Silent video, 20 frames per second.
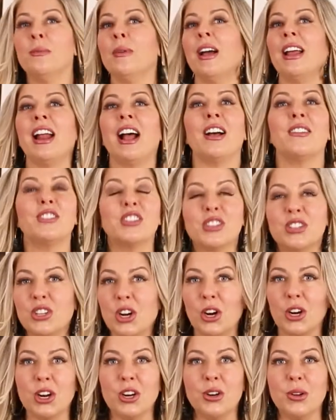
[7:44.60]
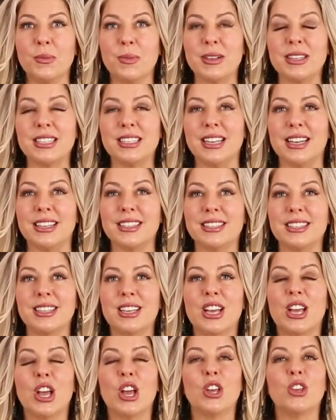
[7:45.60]
might have to start a new business
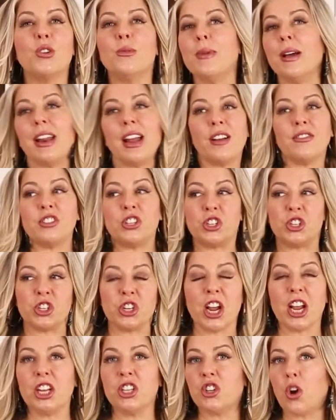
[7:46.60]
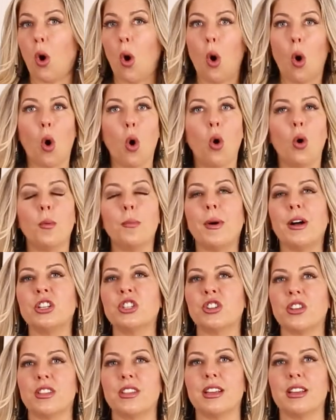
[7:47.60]
you might have to change a whole
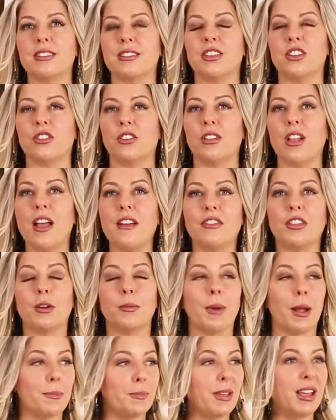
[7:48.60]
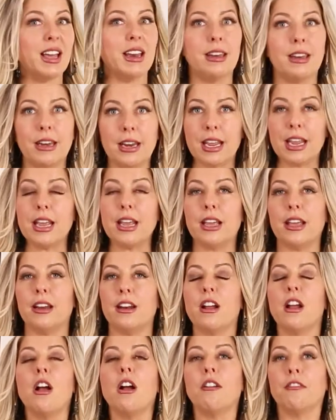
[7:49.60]
bunch of things in your life. There might be a
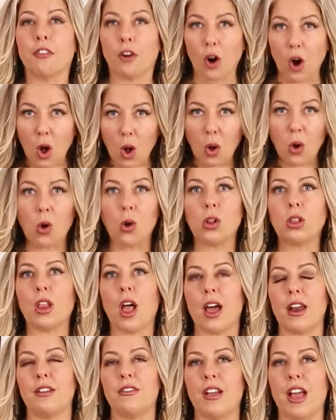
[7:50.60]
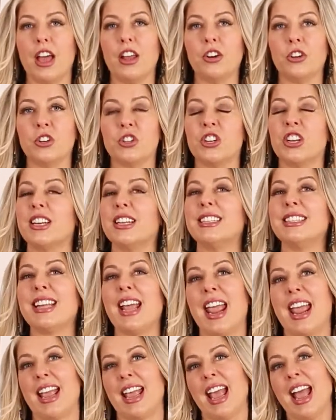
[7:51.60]
need for a whole lot of energy to
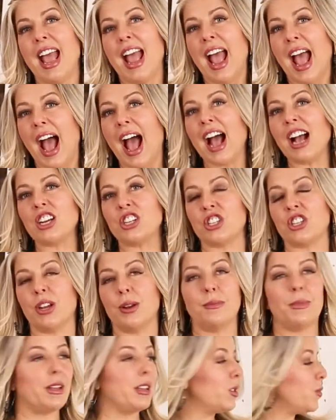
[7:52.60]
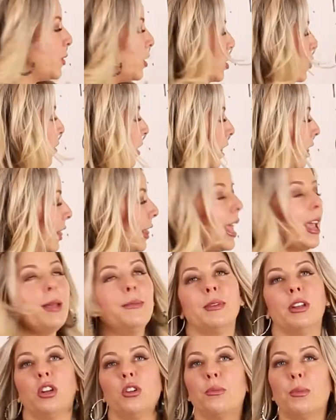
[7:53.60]
take action because when you
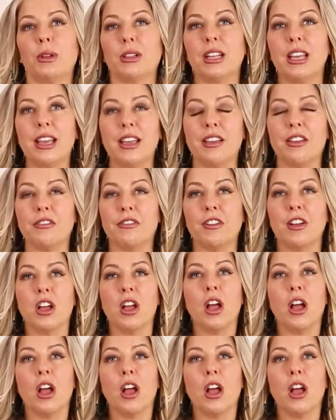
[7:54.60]
claim a new belief,